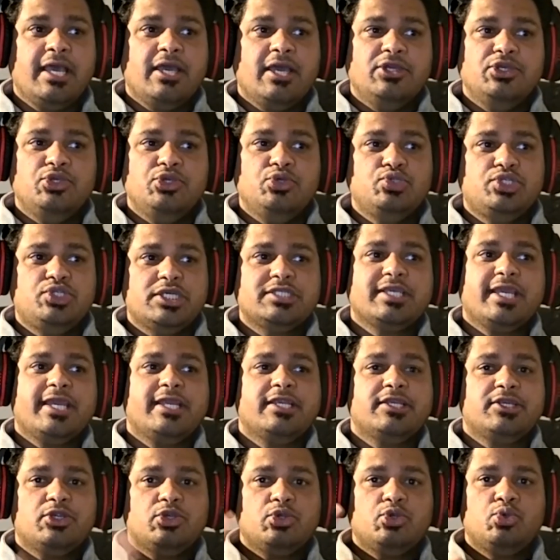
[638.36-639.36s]
You just get
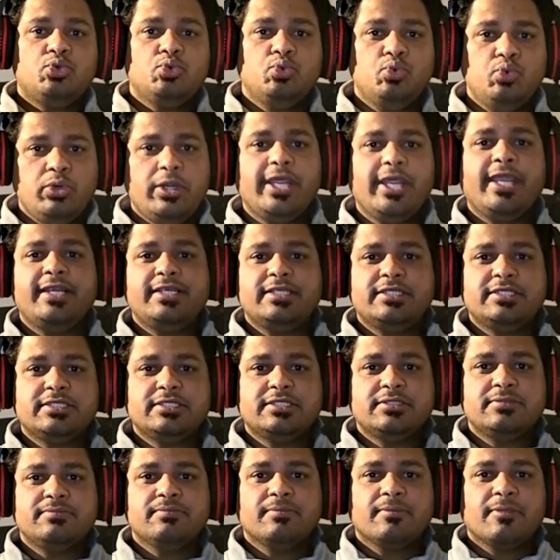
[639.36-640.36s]
two
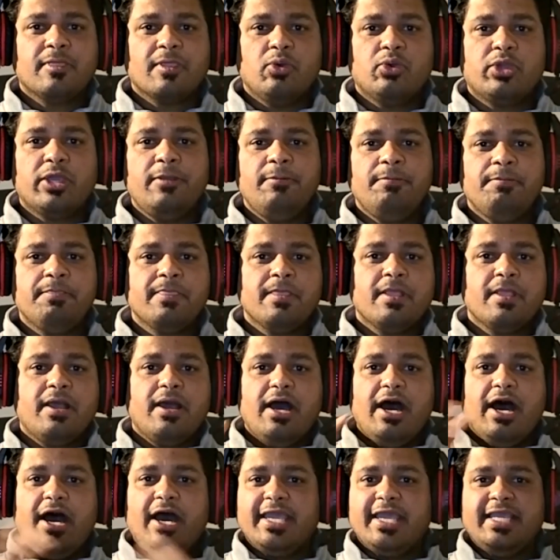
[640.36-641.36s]
dates, okay,
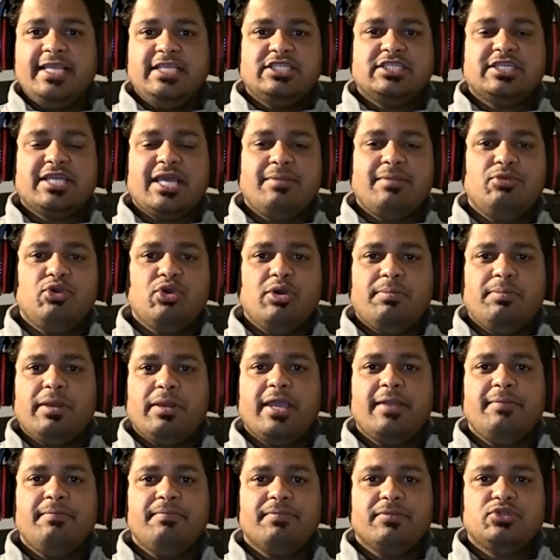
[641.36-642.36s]
each time you
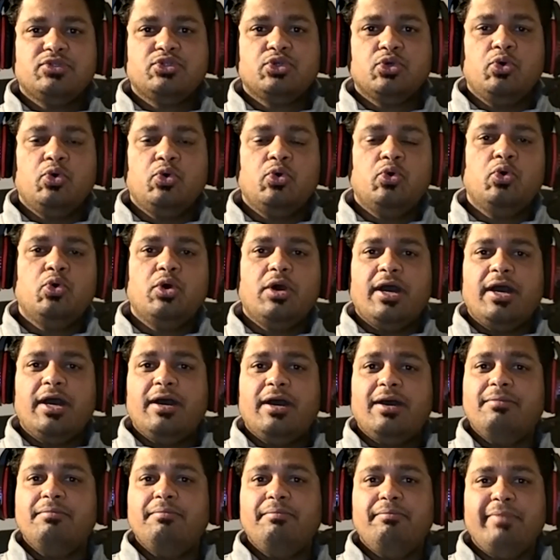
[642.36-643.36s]
apply. So
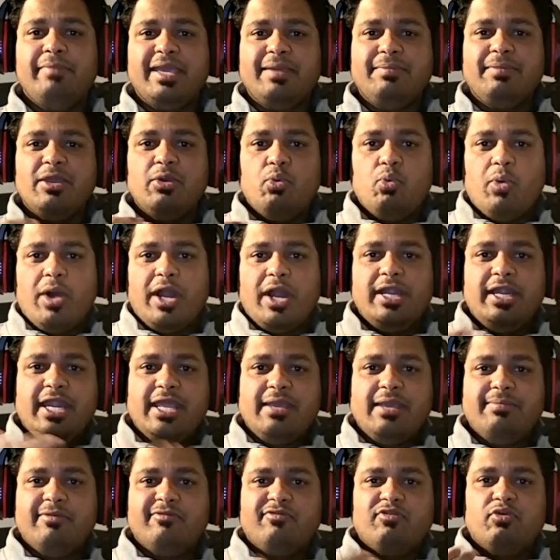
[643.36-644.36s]
maybe one
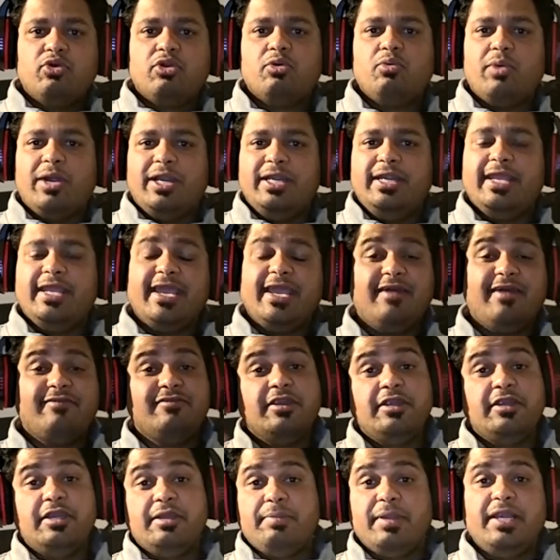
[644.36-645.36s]
day before or one day
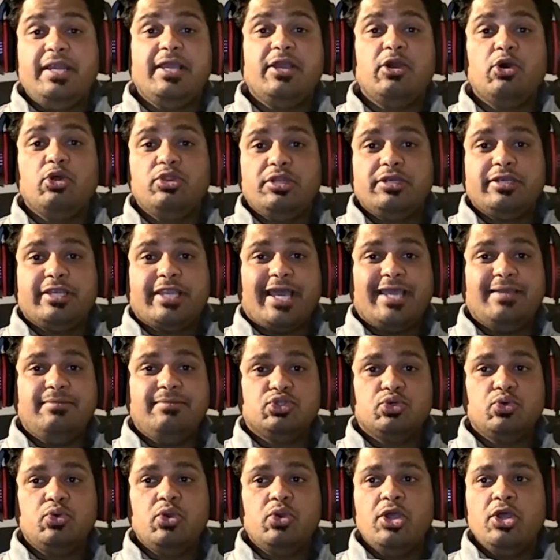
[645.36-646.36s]
after, depending on the time
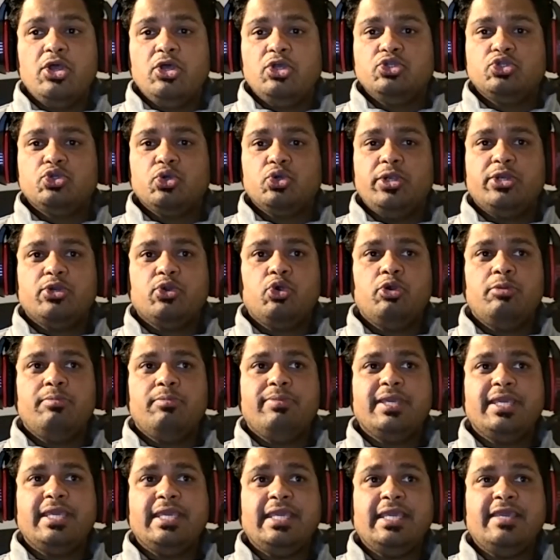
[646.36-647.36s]
zone. So it could
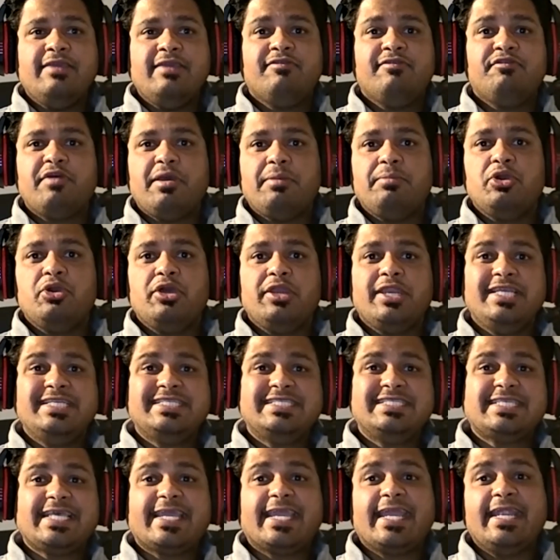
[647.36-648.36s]
be February
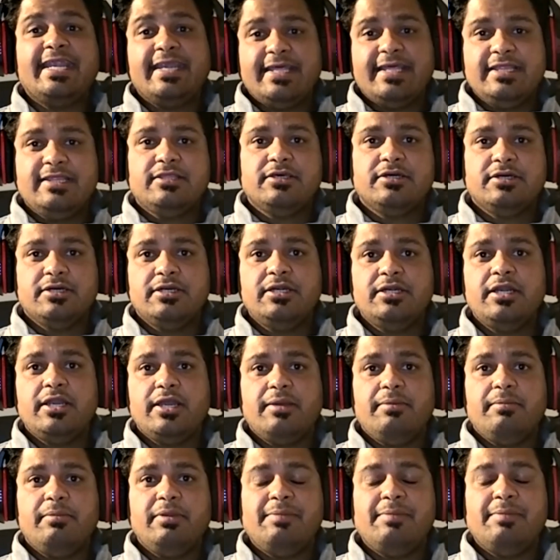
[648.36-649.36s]
2nd and 3rd,
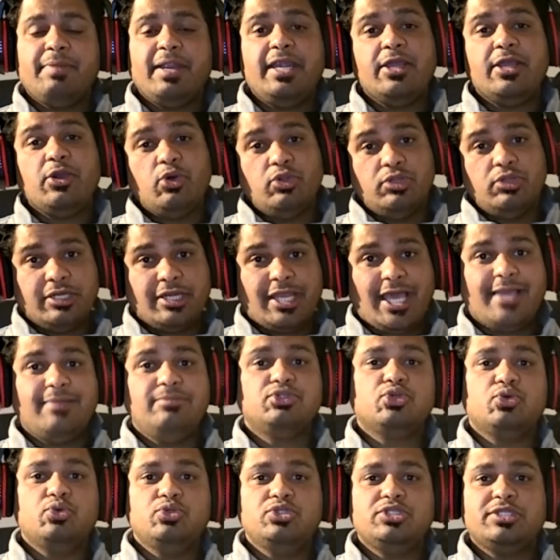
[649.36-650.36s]
depending on the time
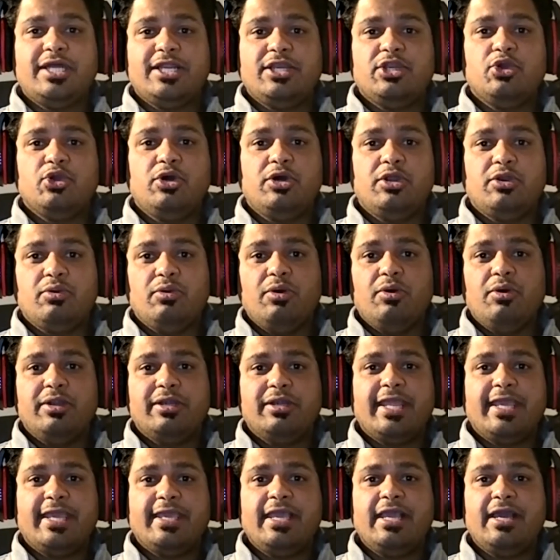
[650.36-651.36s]
zones that you are
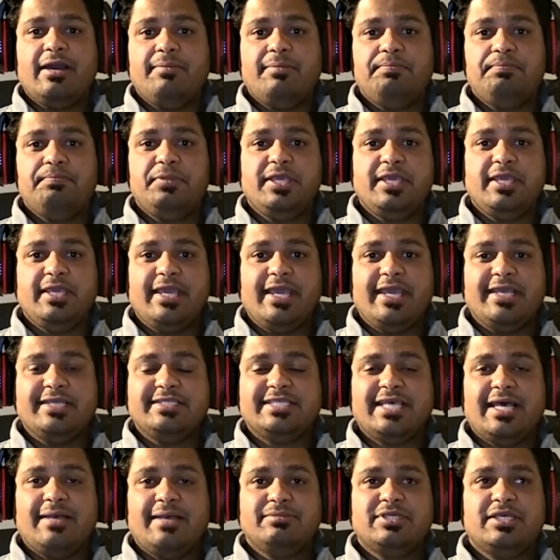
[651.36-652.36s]
taking up the
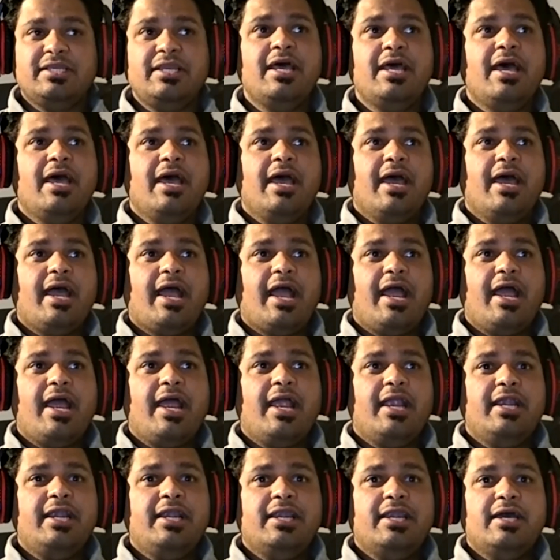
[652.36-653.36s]
exams in.
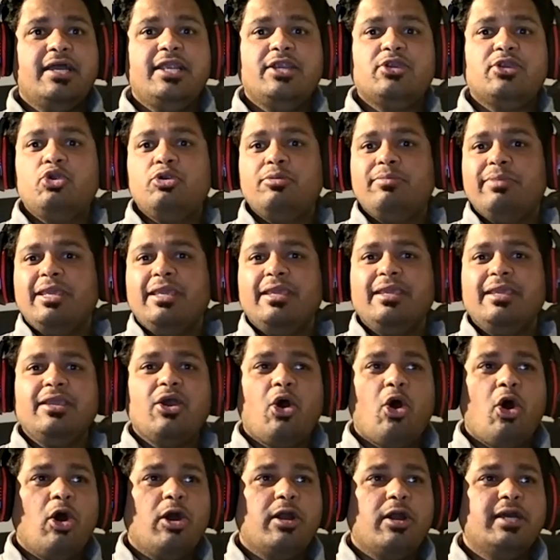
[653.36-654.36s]
And it could be
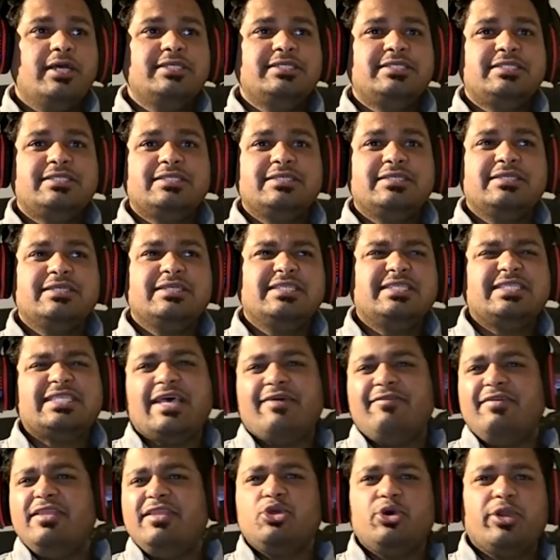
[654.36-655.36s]
August
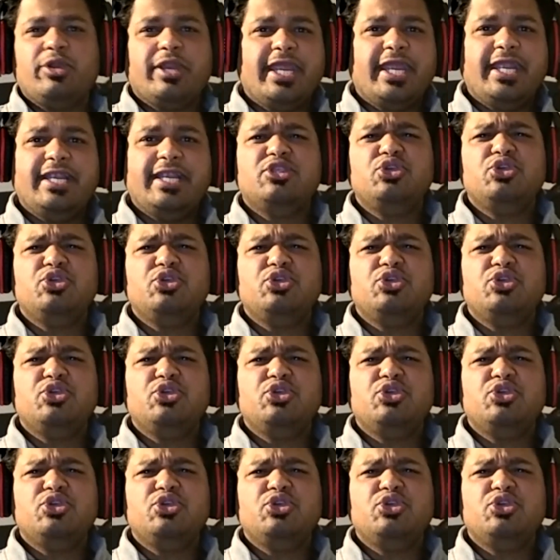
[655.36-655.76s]
7th or 8th.